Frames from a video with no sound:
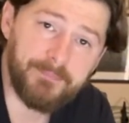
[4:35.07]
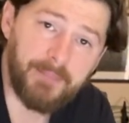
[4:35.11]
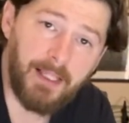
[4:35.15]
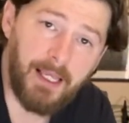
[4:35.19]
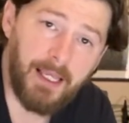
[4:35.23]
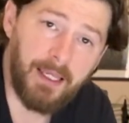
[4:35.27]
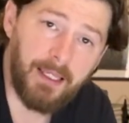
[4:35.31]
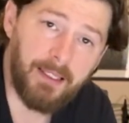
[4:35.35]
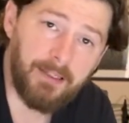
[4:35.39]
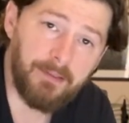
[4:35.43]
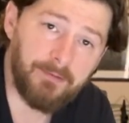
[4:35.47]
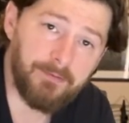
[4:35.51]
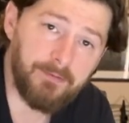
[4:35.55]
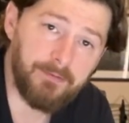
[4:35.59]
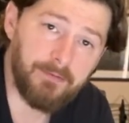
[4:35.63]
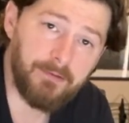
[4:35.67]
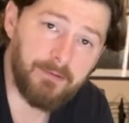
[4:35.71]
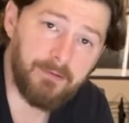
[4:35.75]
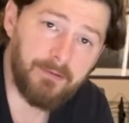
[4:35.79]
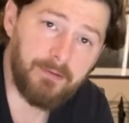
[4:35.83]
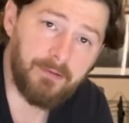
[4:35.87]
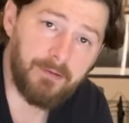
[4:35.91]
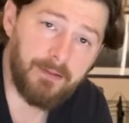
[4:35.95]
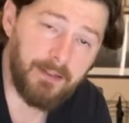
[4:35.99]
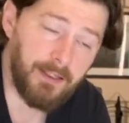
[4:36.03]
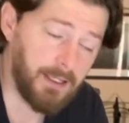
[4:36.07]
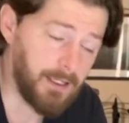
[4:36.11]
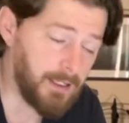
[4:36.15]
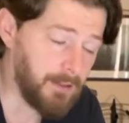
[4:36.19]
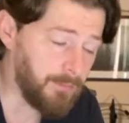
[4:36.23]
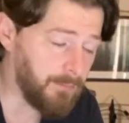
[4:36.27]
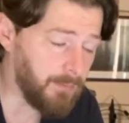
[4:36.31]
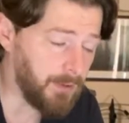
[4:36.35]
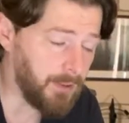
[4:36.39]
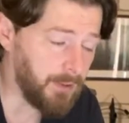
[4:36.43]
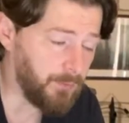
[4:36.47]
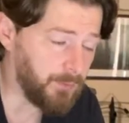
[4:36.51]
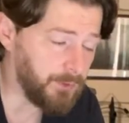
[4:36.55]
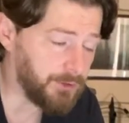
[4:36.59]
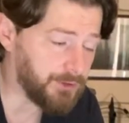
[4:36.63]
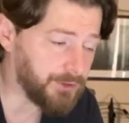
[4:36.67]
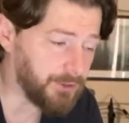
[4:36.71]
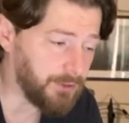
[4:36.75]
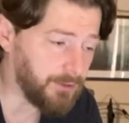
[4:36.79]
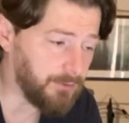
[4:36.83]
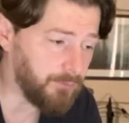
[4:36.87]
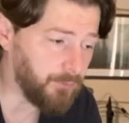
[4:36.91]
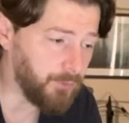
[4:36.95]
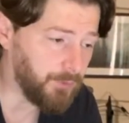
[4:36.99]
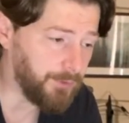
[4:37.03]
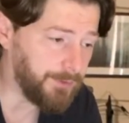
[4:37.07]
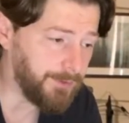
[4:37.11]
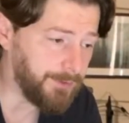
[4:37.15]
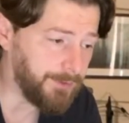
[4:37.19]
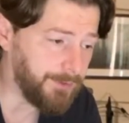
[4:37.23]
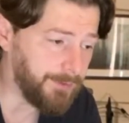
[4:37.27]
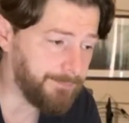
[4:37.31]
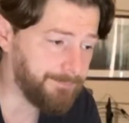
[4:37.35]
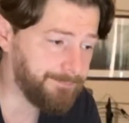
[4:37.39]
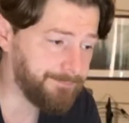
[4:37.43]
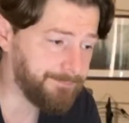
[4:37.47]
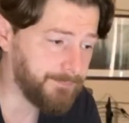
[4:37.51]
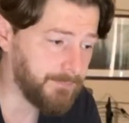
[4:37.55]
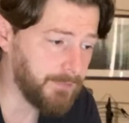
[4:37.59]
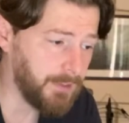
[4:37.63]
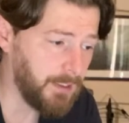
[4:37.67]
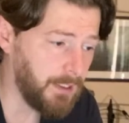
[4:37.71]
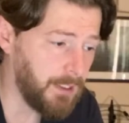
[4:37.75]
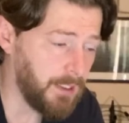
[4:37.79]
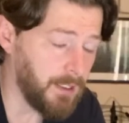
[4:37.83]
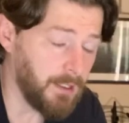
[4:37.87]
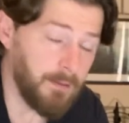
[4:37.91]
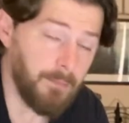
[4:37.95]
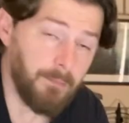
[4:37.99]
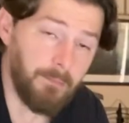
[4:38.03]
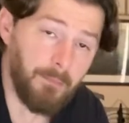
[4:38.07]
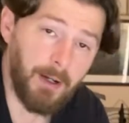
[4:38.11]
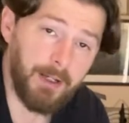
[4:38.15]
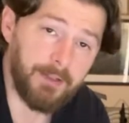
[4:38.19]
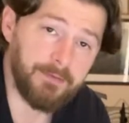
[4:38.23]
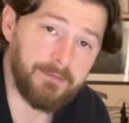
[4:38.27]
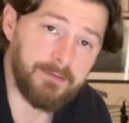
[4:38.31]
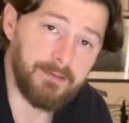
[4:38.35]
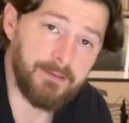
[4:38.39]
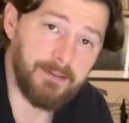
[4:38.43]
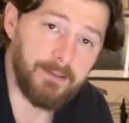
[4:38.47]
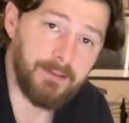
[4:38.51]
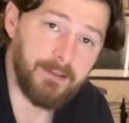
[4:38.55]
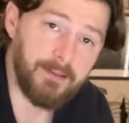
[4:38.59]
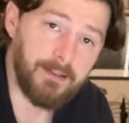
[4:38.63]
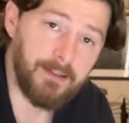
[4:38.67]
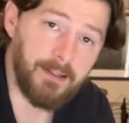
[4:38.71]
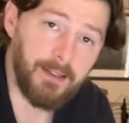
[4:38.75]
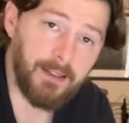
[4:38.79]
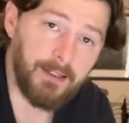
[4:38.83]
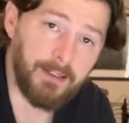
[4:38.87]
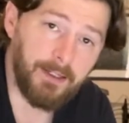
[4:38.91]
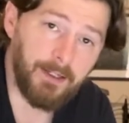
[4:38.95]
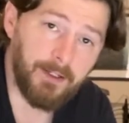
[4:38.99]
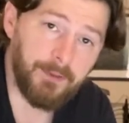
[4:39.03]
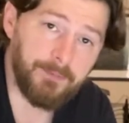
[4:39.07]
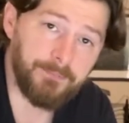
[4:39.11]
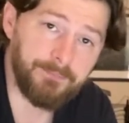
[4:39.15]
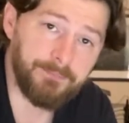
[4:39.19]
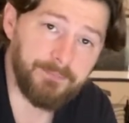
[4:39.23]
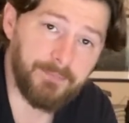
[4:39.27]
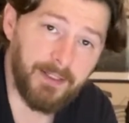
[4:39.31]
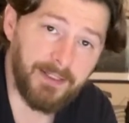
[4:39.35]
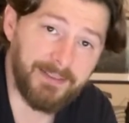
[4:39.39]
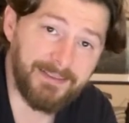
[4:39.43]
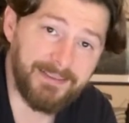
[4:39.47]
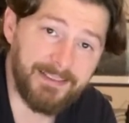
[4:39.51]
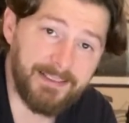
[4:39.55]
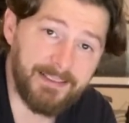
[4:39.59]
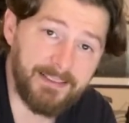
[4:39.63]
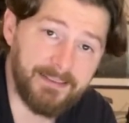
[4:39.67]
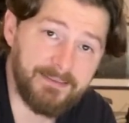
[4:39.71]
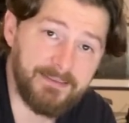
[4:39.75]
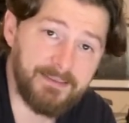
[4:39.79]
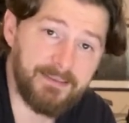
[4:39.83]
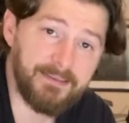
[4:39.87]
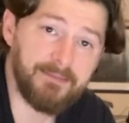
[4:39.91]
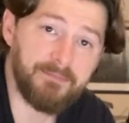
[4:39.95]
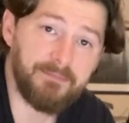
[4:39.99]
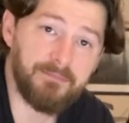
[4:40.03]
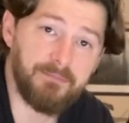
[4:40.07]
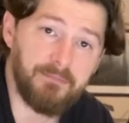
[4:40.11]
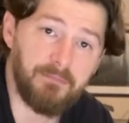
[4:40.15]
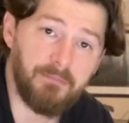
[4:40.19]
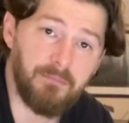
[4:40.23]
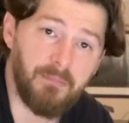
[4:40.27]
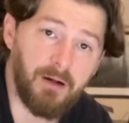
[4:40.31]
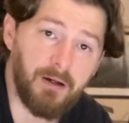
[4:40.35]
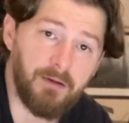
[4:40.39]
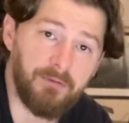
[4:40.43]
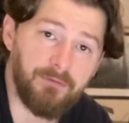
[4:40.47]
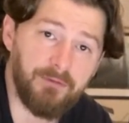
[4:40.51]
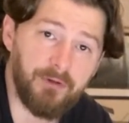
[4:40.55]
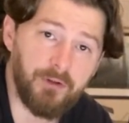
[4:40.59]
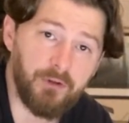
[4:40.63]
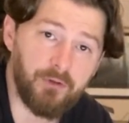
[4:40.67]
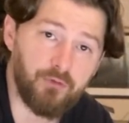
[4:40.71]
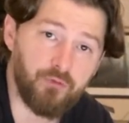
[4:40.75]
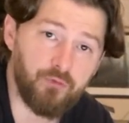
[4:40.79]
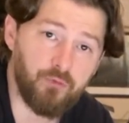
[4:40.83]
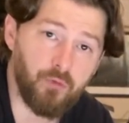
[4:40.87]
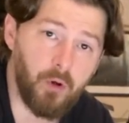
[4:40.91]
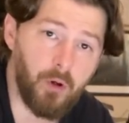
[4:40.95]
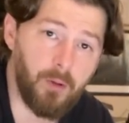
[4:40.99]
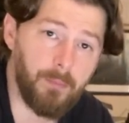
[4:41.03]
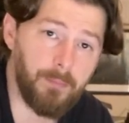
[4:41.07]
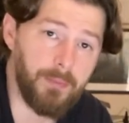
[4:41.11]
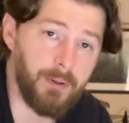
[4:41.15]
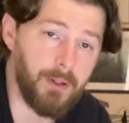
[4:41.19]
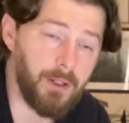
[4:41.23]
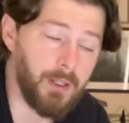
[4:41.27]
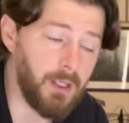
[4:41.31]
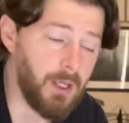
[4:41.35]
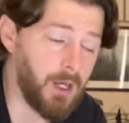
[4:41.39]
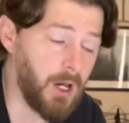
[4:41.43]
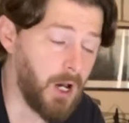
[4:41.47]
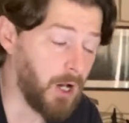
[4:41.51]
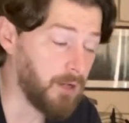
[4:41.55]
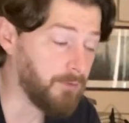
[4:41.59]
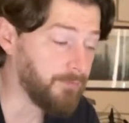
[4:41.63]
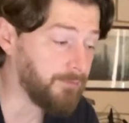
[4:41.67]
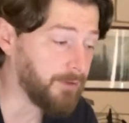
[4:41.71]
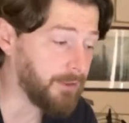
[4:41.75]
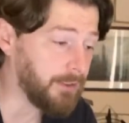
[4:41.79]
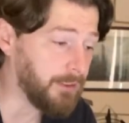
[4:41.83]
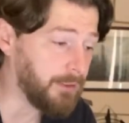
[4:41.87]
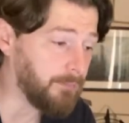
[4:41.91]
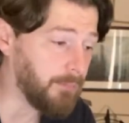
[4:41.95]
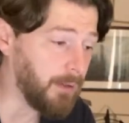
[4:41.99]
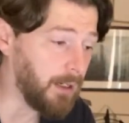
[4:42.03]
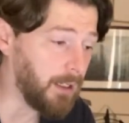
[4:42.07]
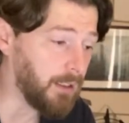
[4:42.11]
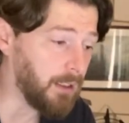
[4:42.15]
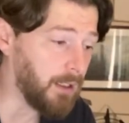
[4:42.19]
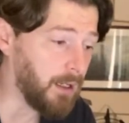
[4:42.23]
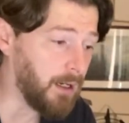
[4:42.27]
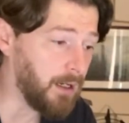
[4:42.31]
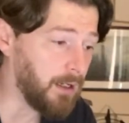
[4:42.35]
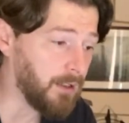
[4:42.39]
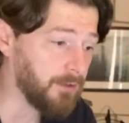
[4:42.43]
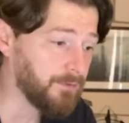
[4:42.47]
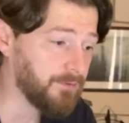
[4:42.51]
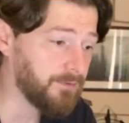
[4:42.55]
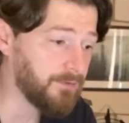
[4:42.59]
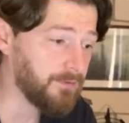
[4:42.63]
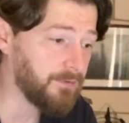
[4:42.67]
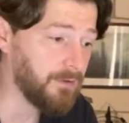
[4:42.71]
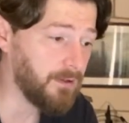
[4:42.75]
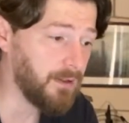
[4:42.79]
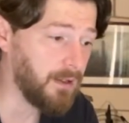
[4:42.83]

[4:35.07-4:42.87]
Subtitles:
And damn, I wish I avoided it. But there you go, I did it. My first drop, hopefully my last.